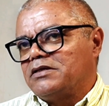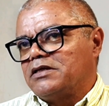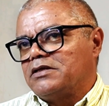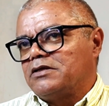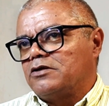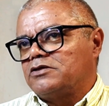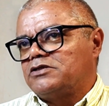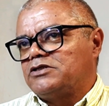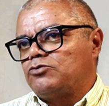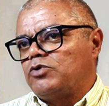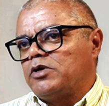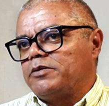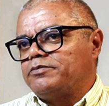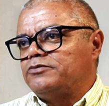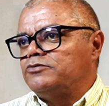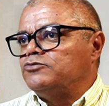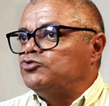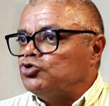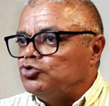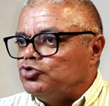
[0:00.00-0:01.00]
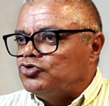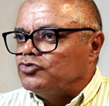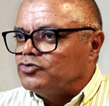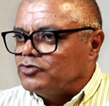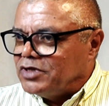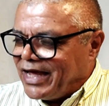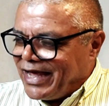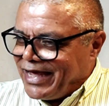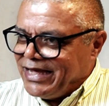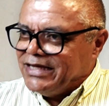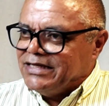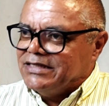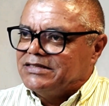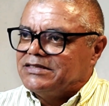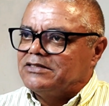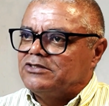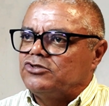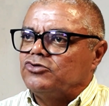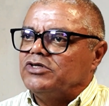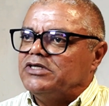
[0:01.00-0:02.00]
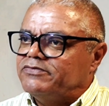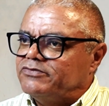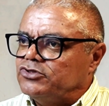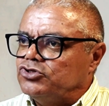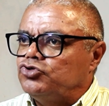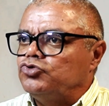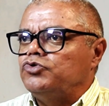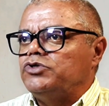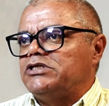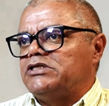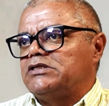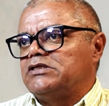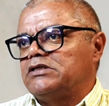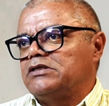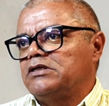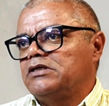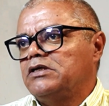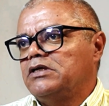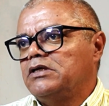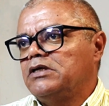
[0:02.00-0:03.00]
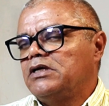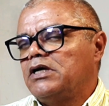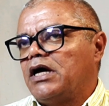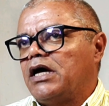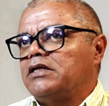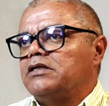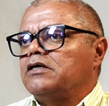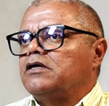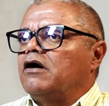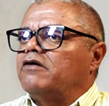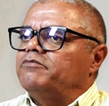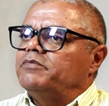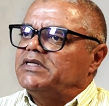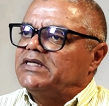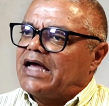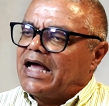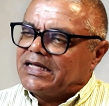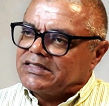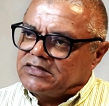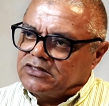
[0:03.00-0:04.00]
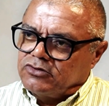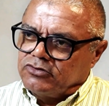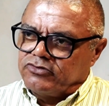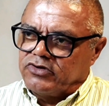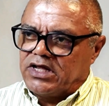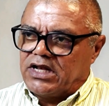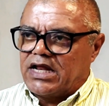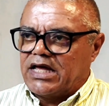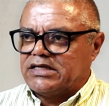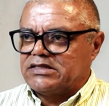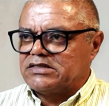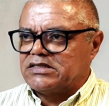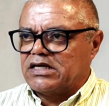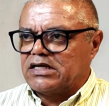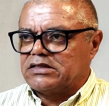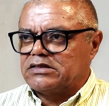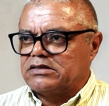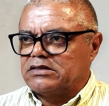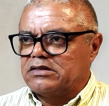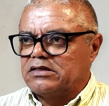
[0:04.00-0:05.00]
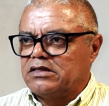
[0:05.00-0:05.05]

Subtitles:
They're not equipped due to age to even do it. And the government has to realize that.